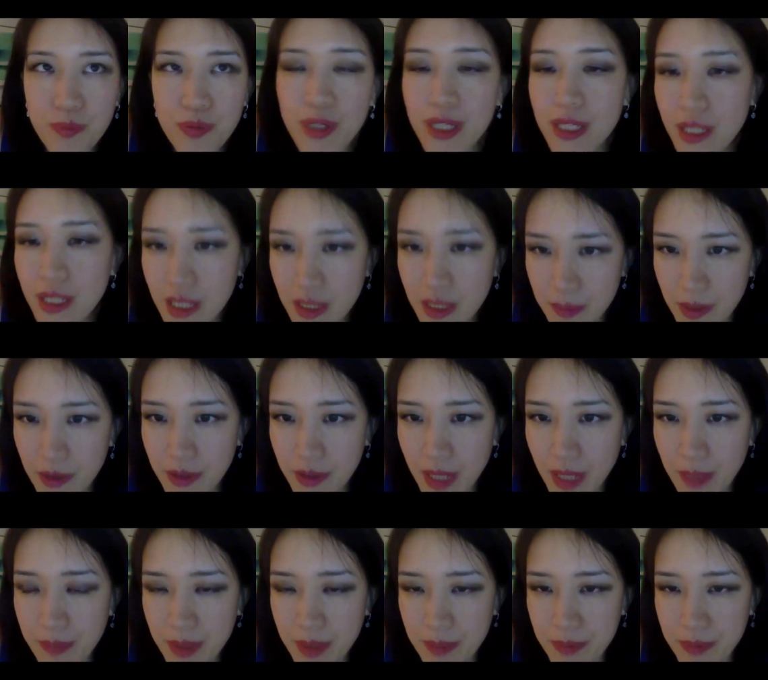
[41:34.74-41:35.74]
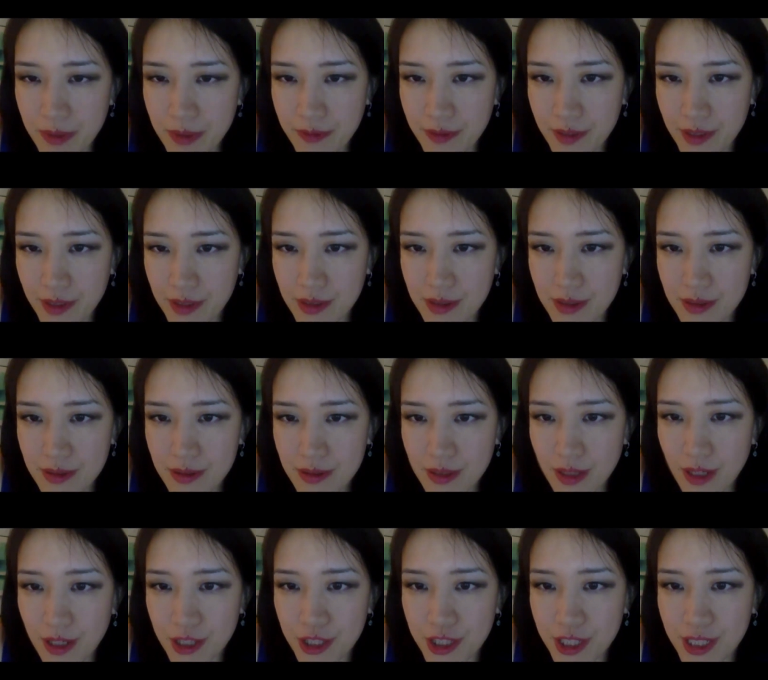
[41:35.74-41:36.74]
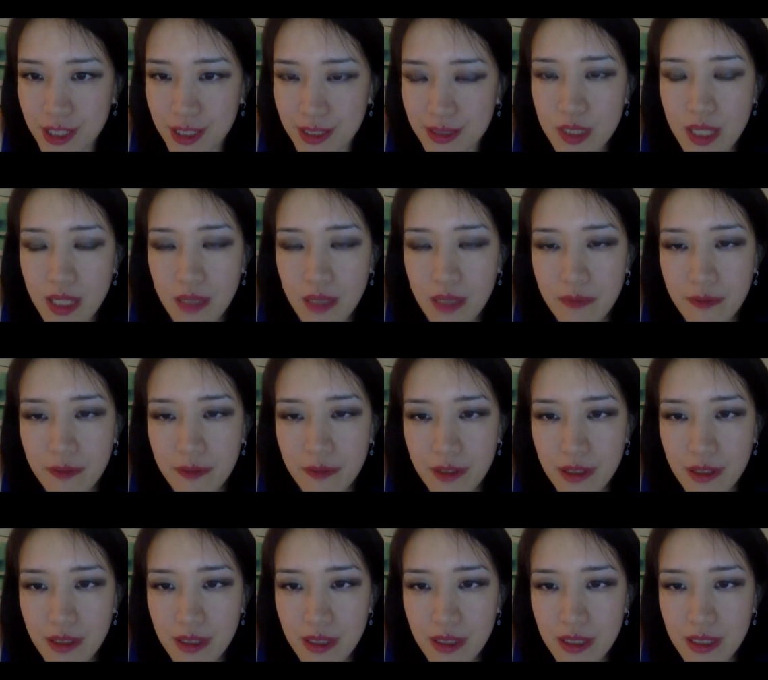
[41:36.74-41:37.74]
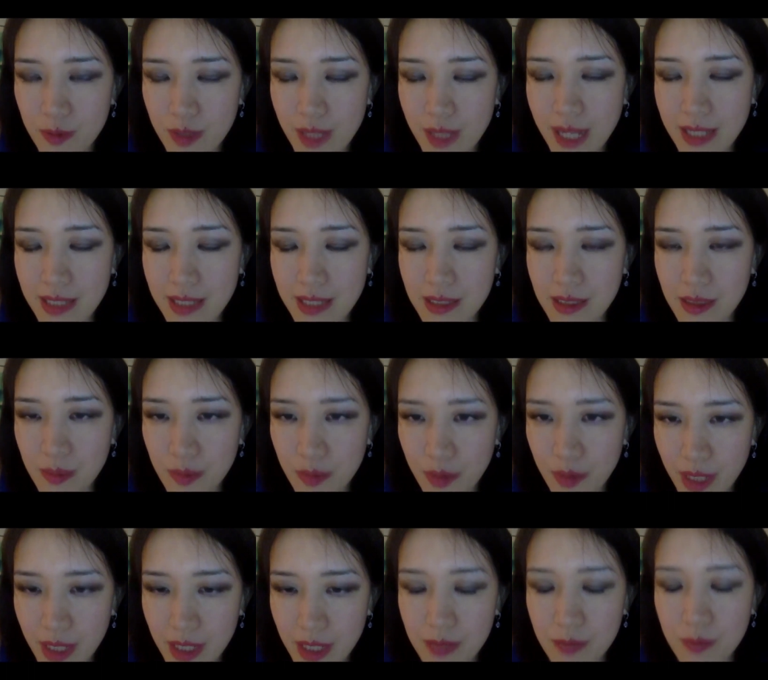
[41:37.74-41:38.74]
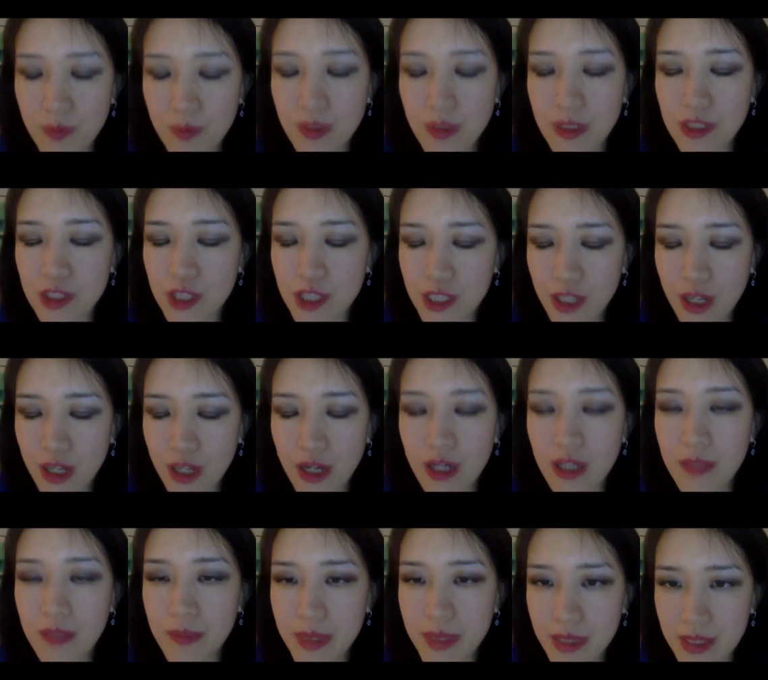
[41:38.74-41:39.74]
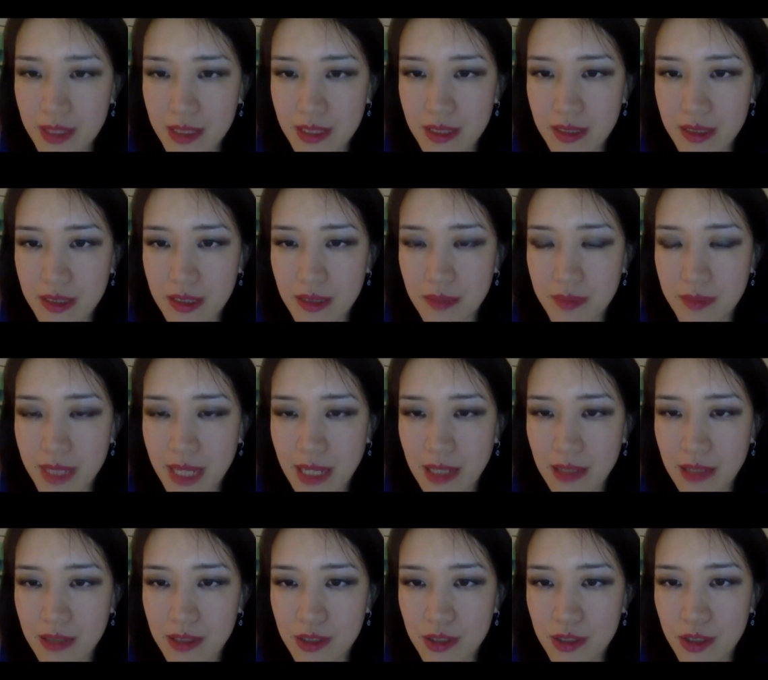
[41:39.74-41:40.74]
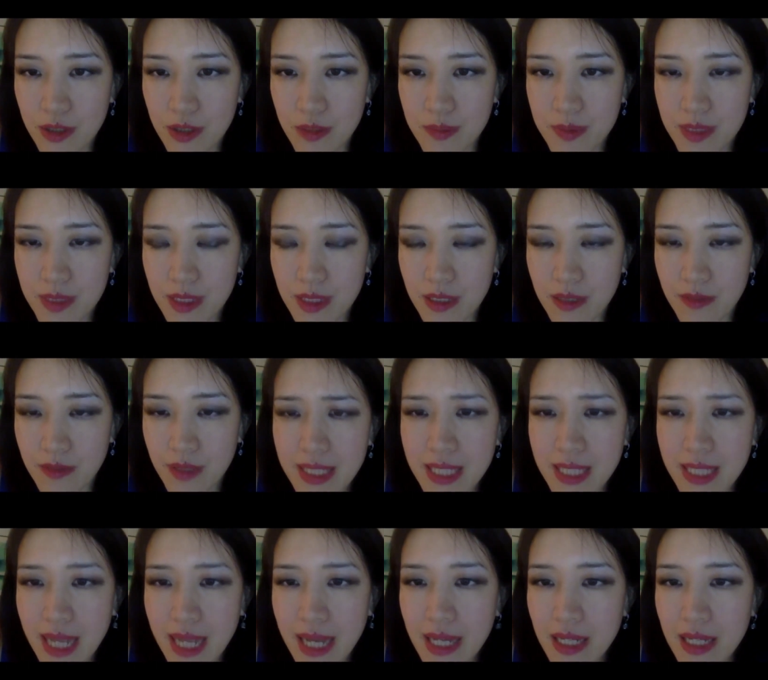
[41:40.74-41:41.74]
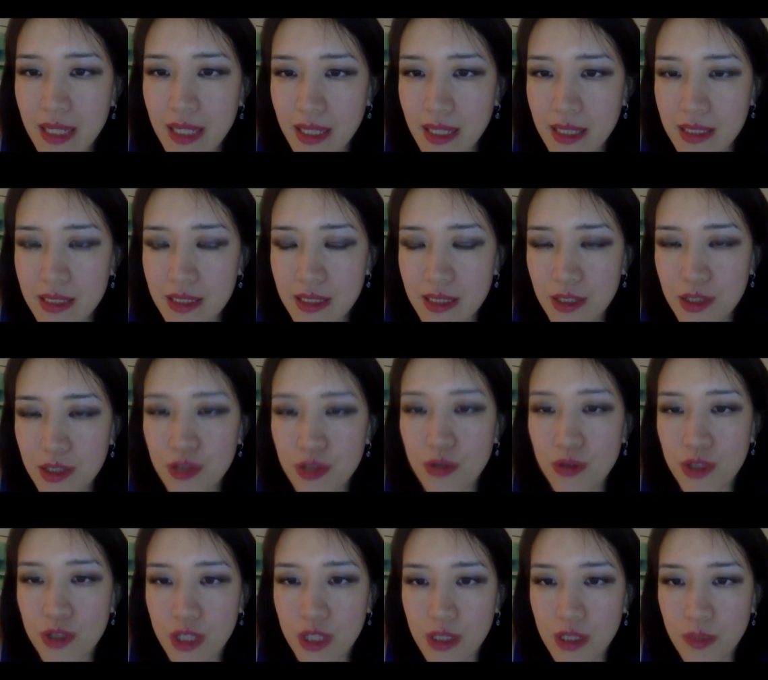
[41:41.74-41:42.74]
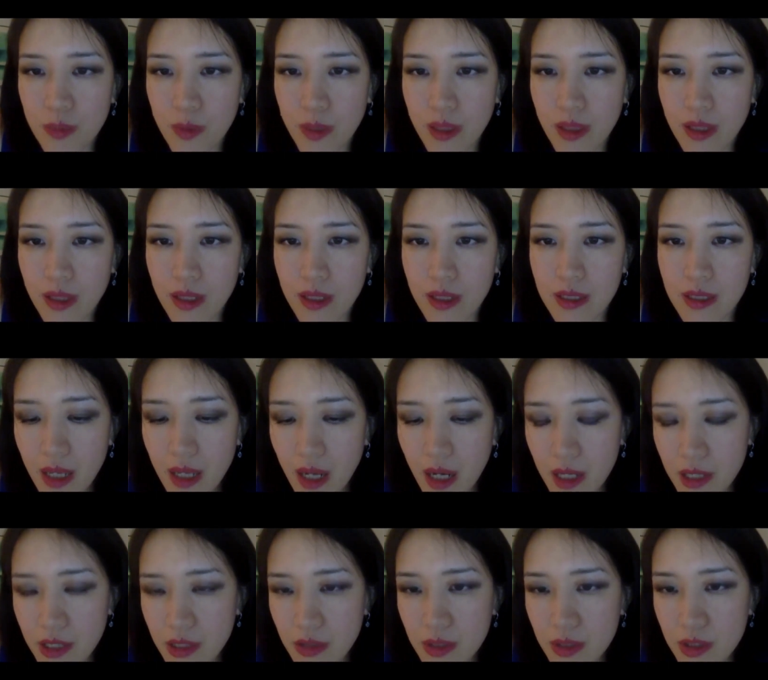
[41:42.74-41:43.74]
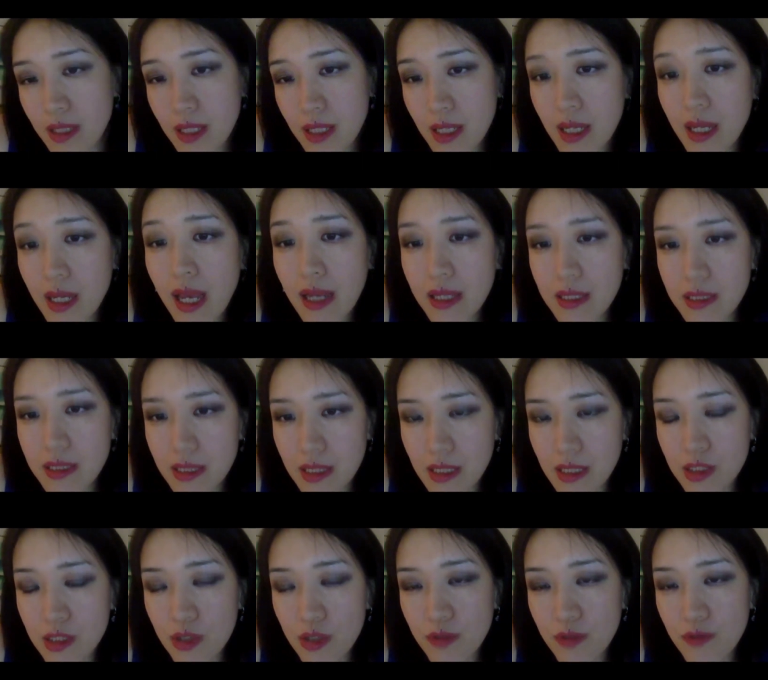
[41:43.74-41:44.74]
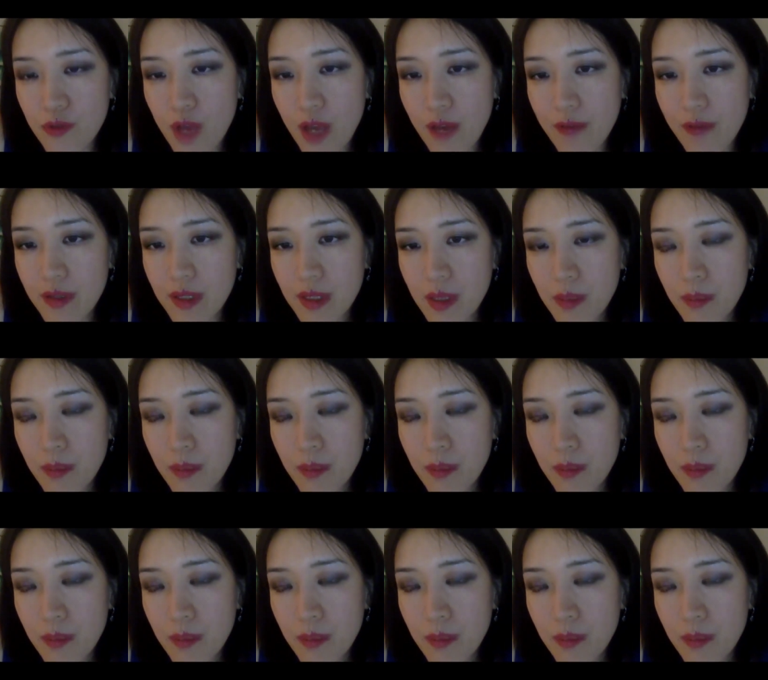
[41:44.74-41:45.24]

pre chemo that people feel nausea. It's helpful in relaxing the brain and just calming the system down in terms of anxiety that's associated with it. Also, in the cachexia. So, if you have